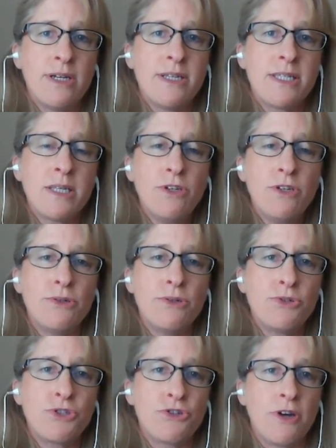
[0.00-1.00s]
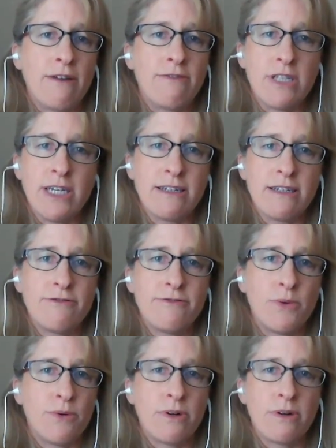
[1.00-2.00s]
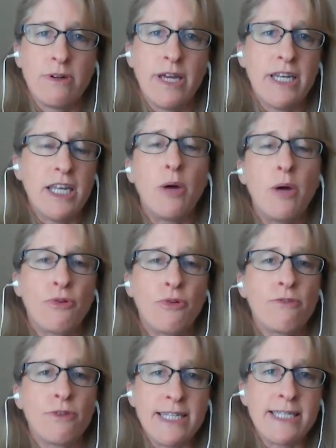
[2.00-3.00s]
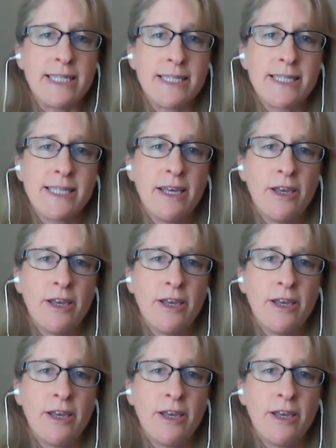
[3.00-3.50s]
someone who's traveling for any number of reasons